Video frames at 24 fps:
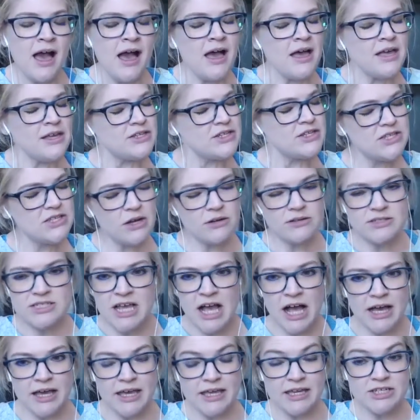so
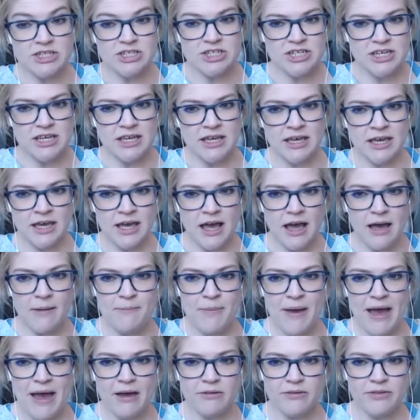tongue-in-cheek
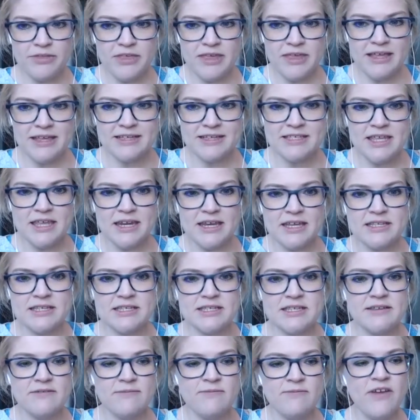about things that
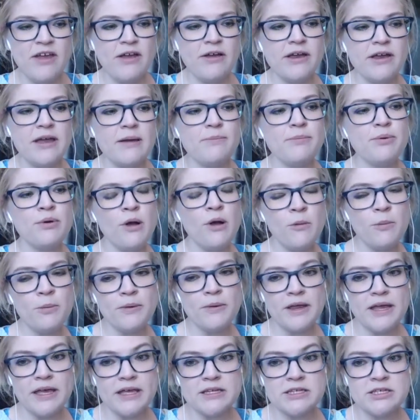it's very
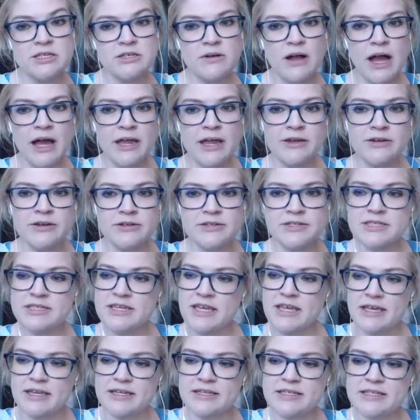appropriate to
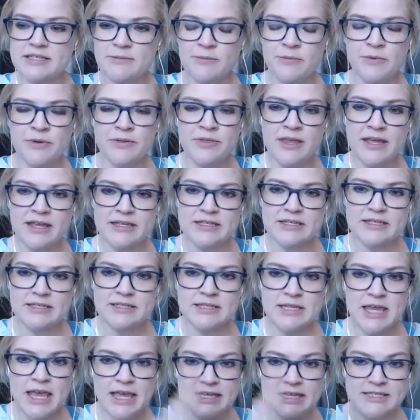understand someone that
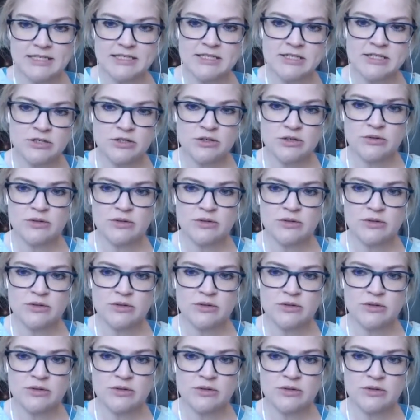takes it to